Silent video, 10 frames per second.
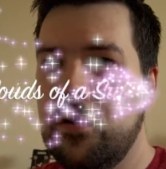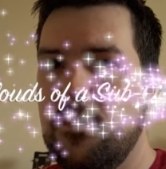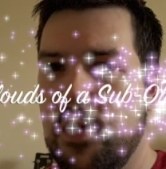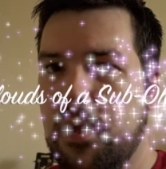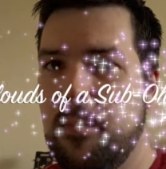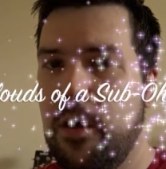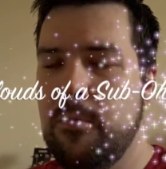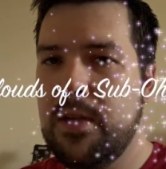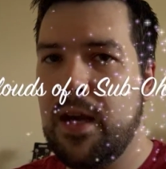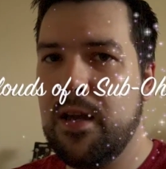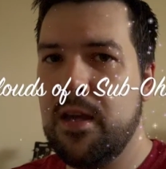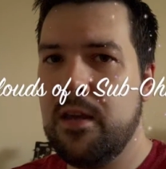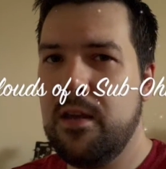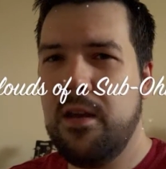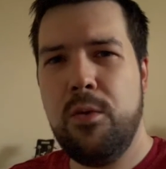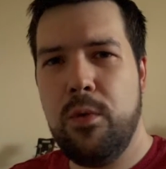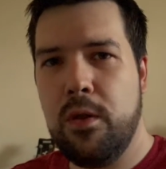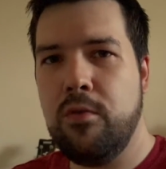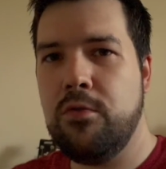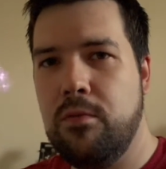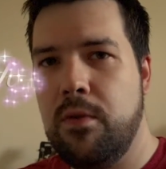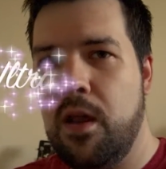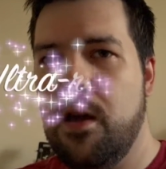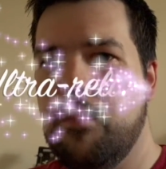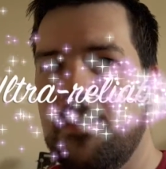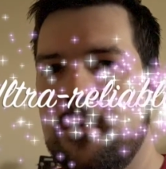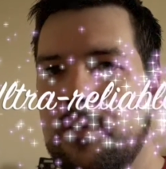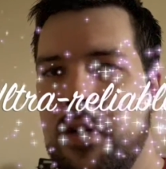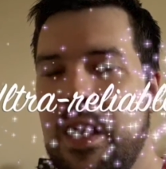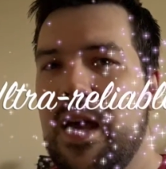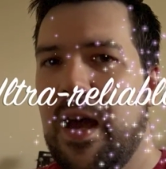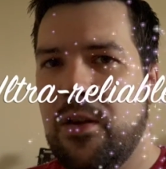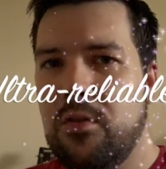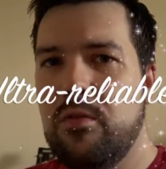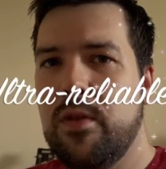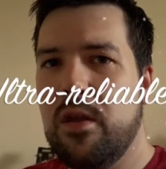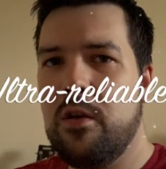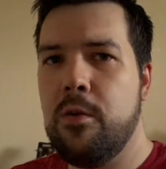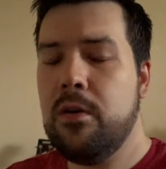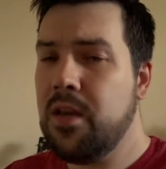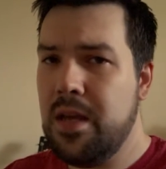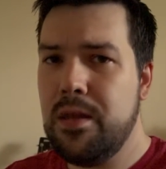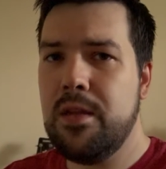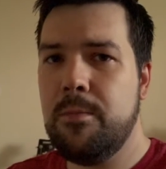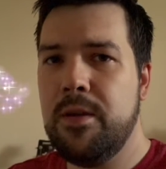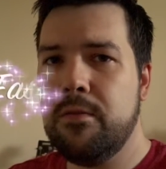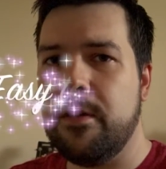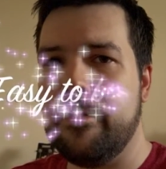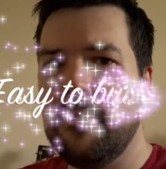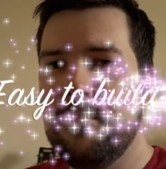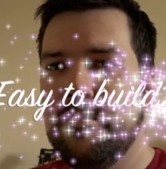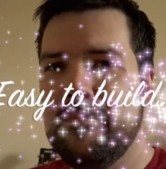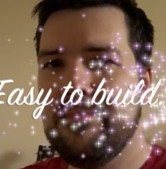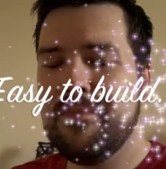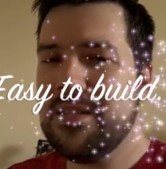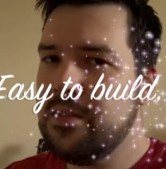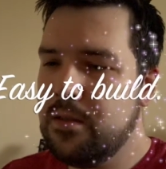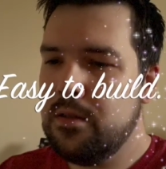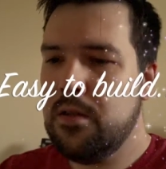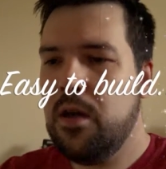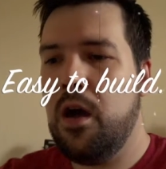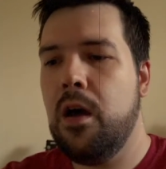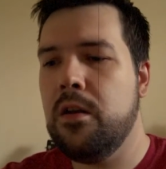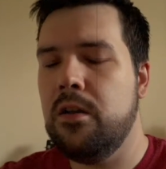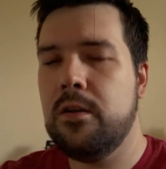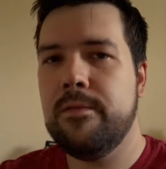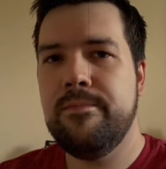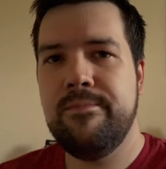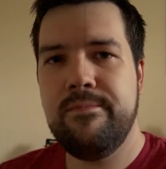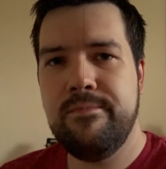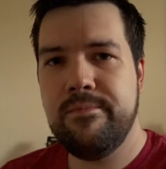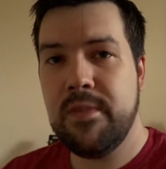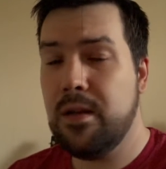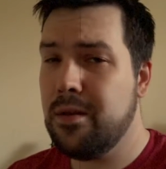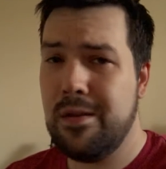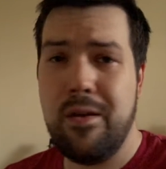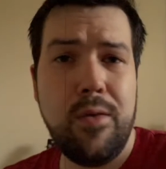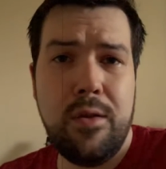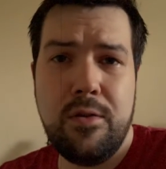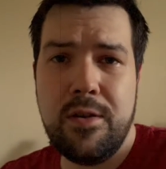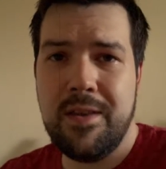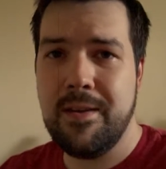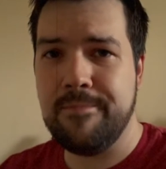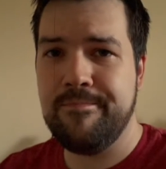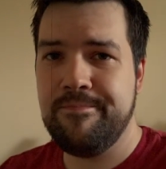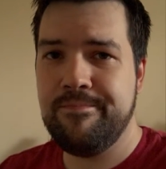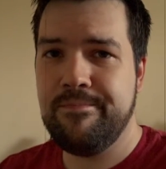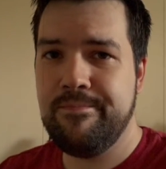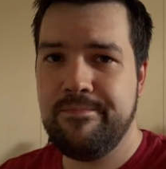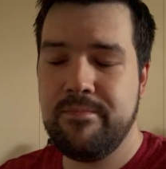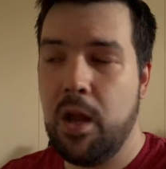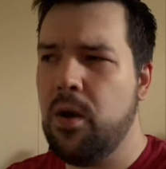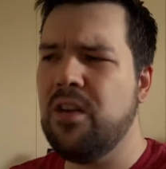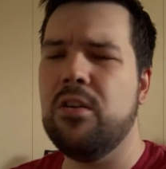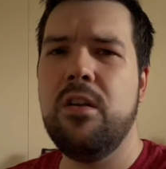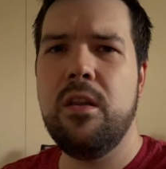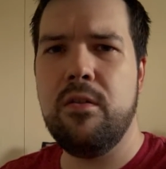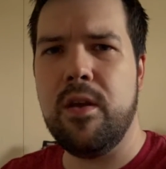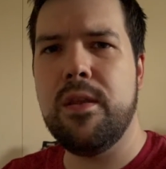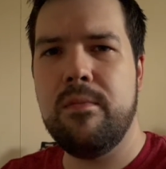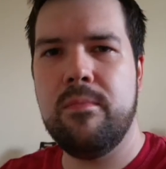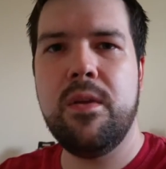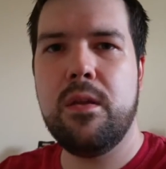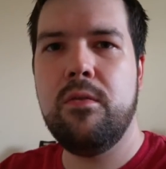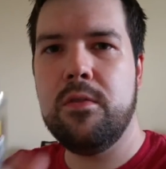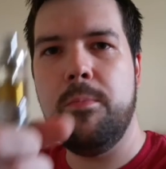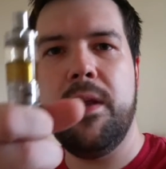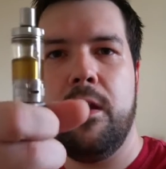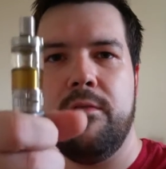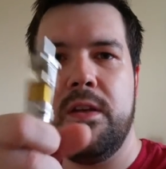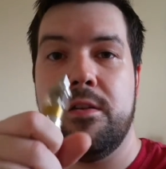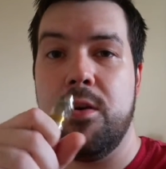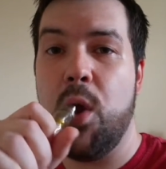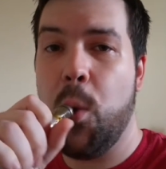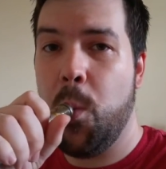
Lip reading: of a sub-ohm tank was ultra reliable and also easy to build on. Hard luck, because there's no such thing. Oh, hang on, no, there is. It's called the Billow V2.